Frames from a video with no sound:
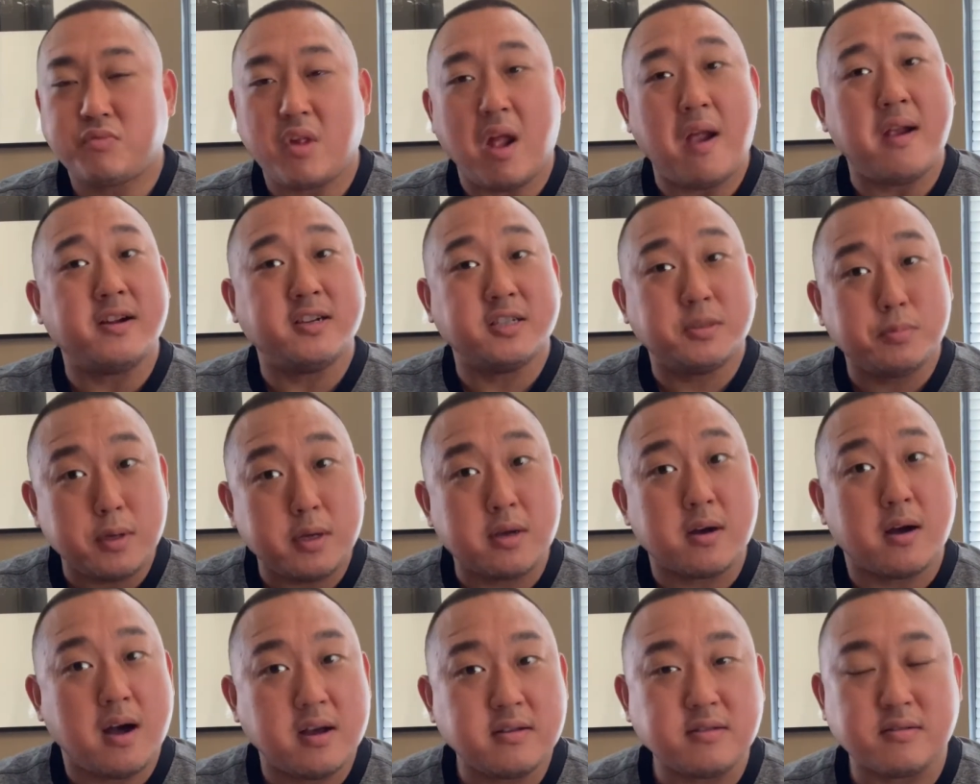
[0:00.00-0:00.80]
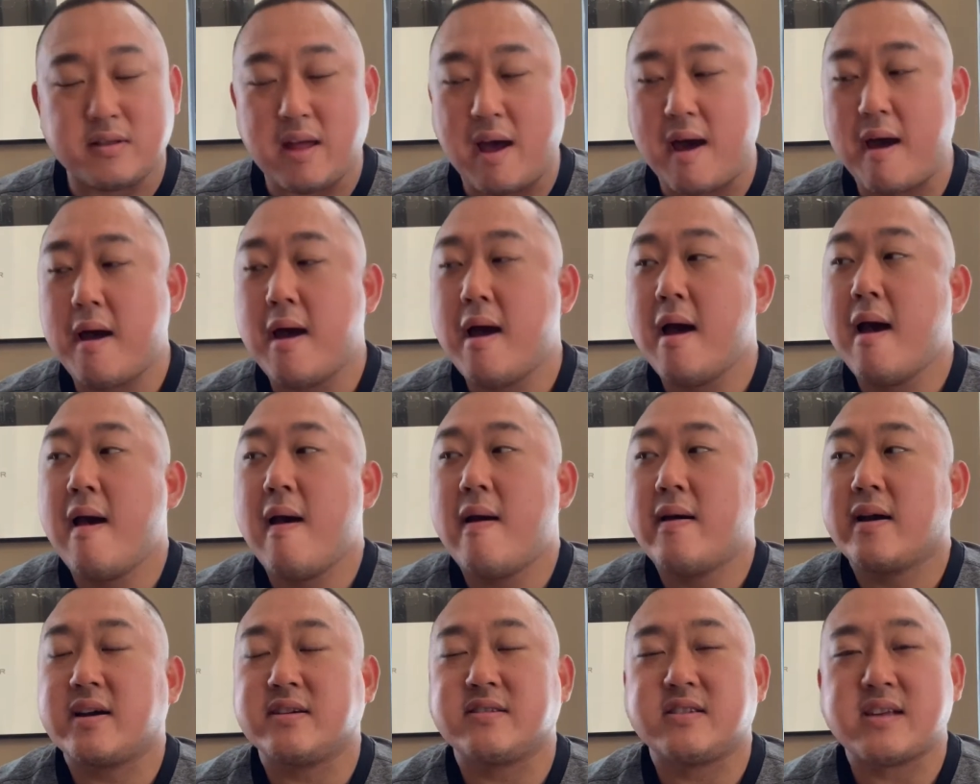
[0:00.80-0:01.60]
And it's because of that,
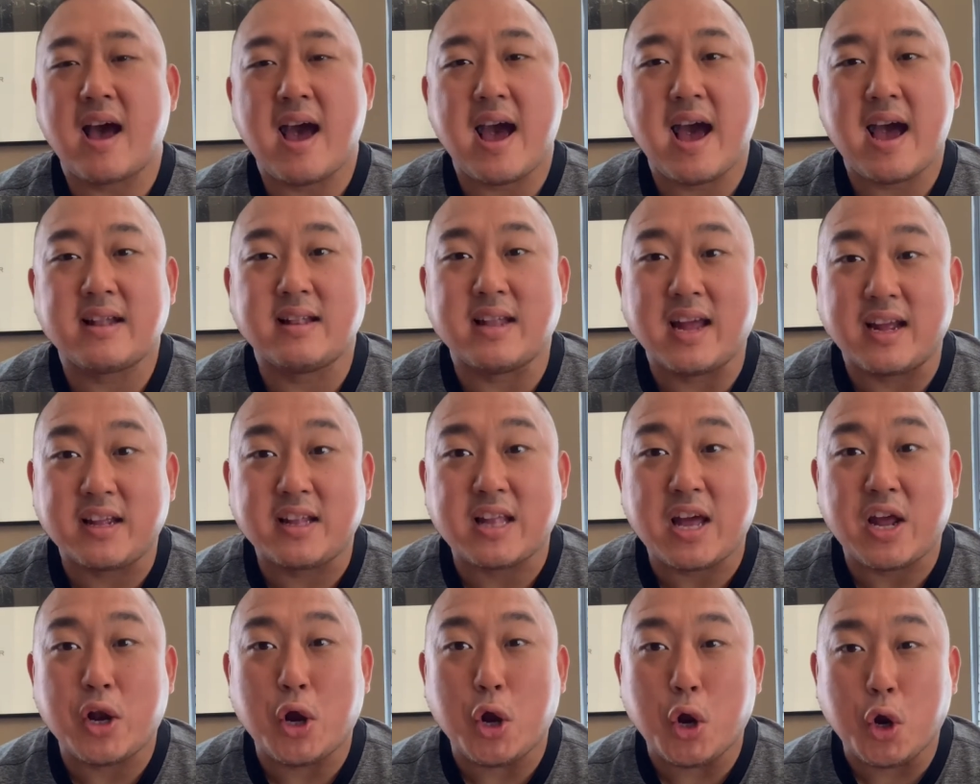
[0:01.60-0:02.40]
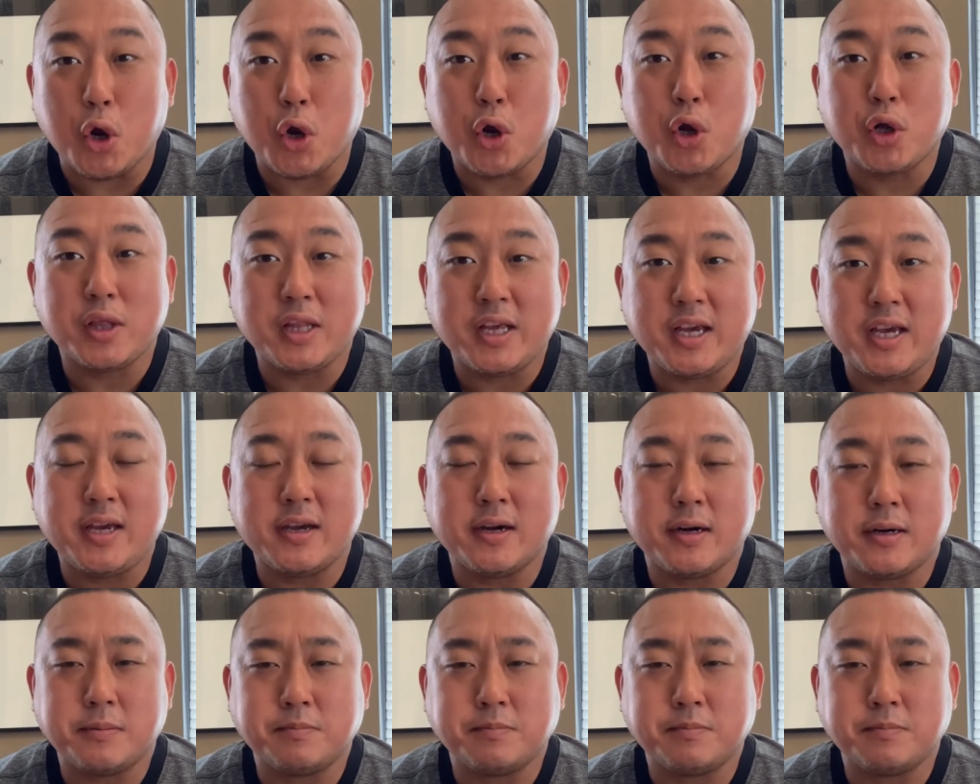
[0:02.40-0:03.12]
because I had like that early